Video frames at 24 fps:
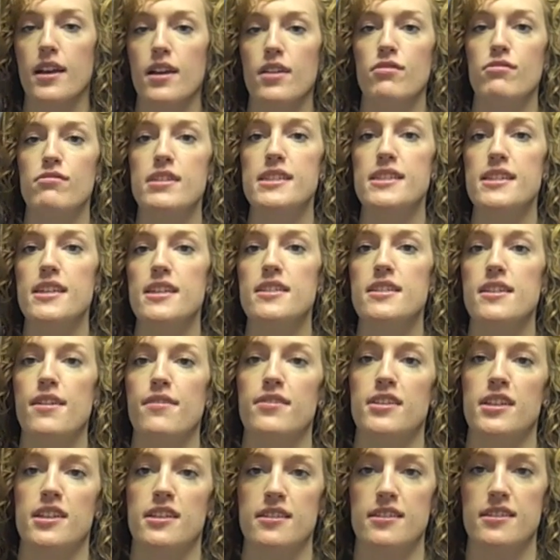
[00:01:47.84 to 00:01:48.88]
Research
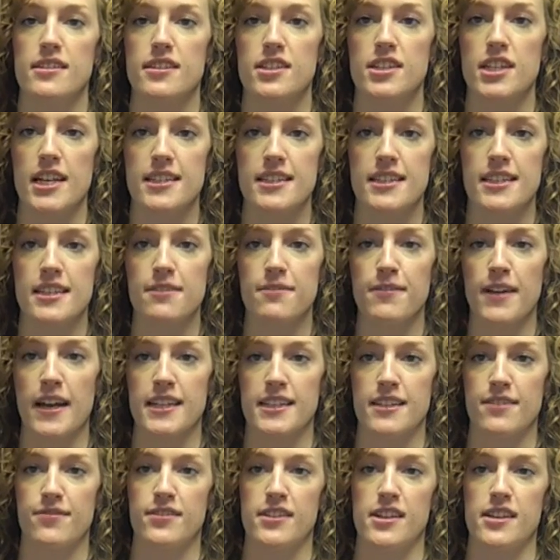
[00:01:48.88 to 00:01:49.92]
evidence suggests the
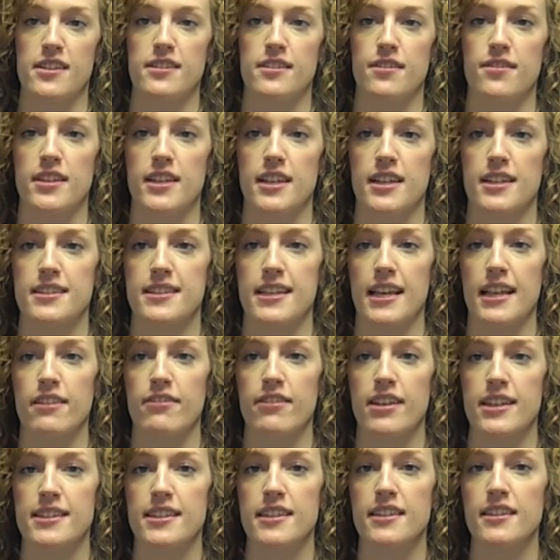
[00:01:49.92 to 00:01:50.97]
effectiveness of the
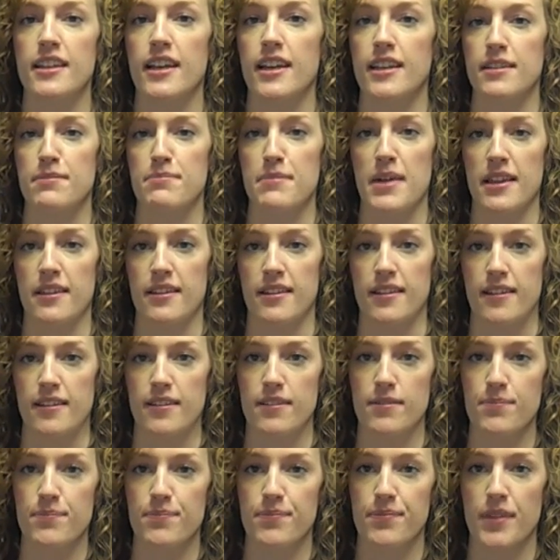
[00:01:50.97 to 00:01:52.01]
accelerated learning method.
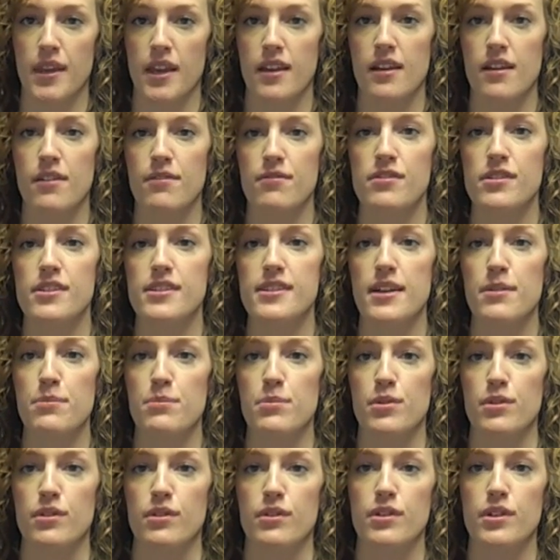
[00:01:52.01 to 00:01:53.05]
For
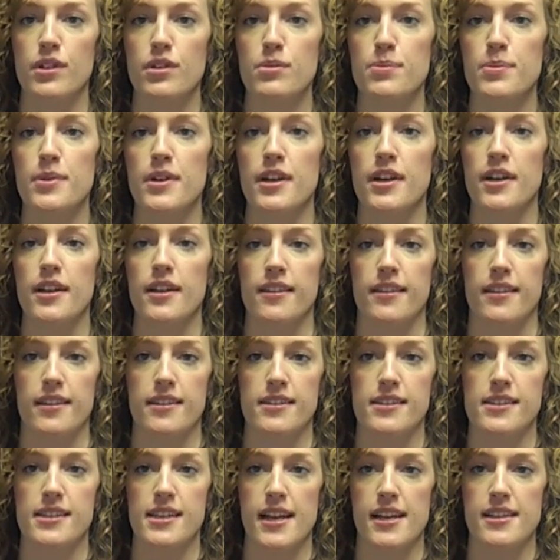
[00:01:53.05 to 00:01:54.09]
example, Cooper
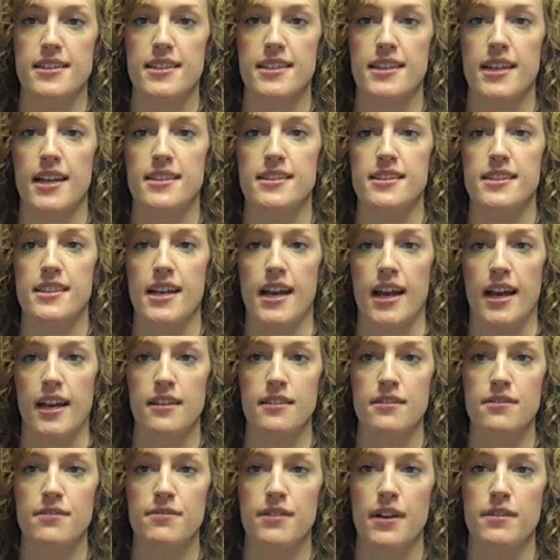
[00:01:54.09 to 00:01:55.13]
Erland,
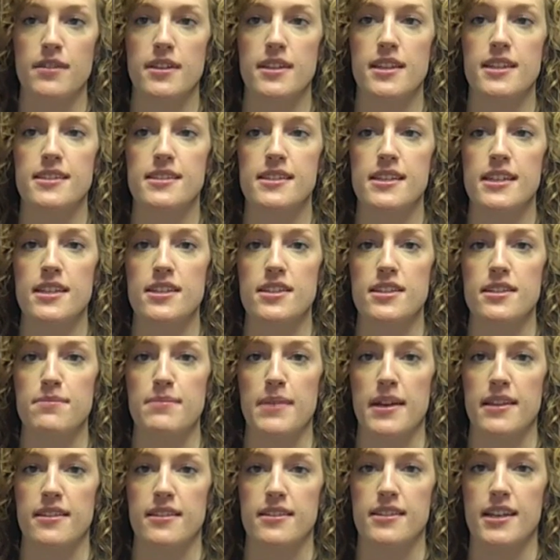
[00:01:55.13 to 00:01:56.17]
1999, found that this teaching
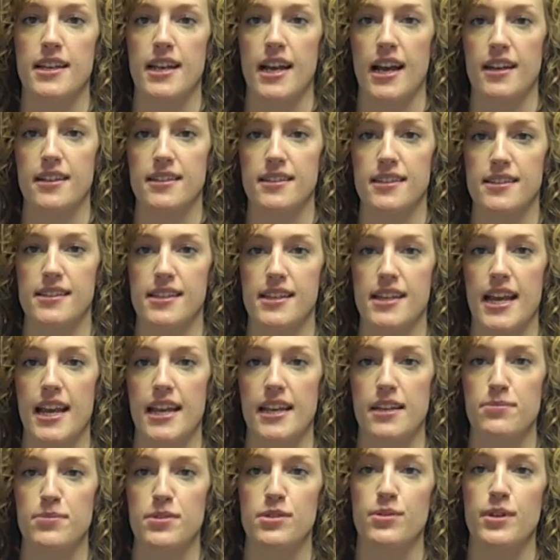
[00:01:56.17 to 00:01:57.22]
method can act as an
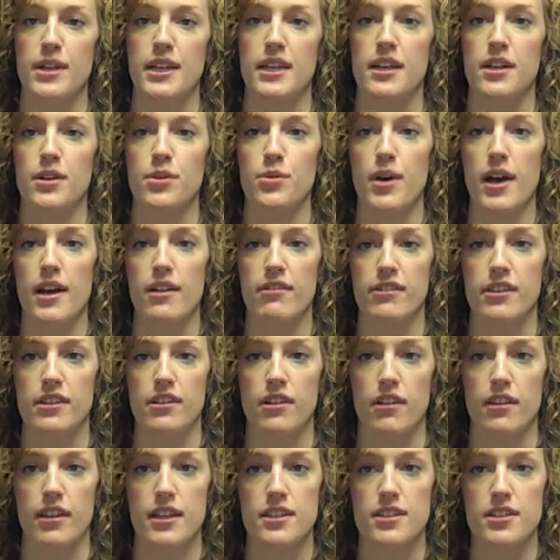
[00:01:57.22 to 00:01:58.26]
aid between acquiring
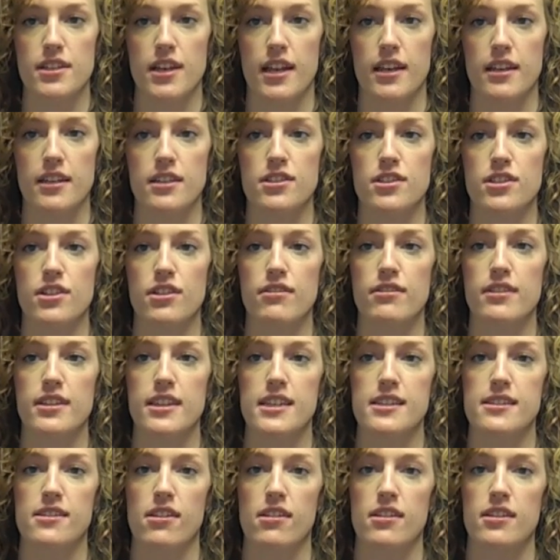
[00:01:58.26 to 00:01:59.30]
knowledge and ensuring
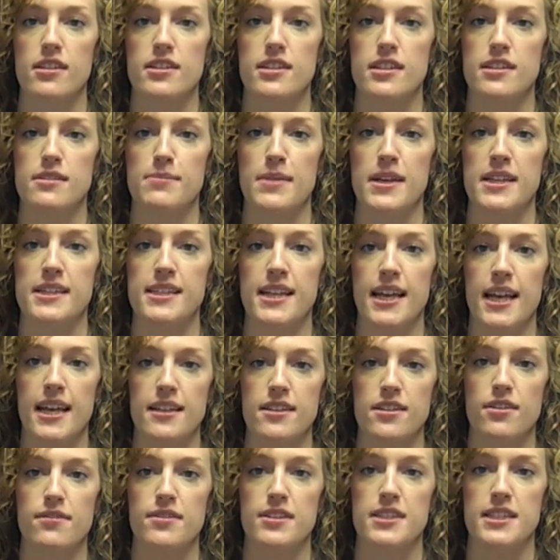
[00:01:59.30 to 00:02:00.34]
this knowledge is maintained
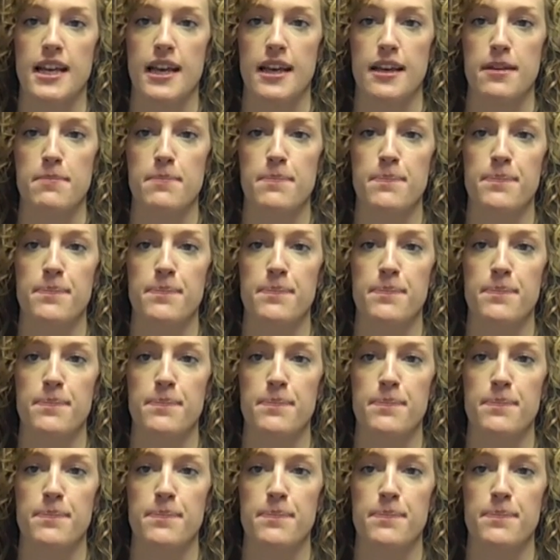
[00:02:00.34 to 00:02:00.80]
over time.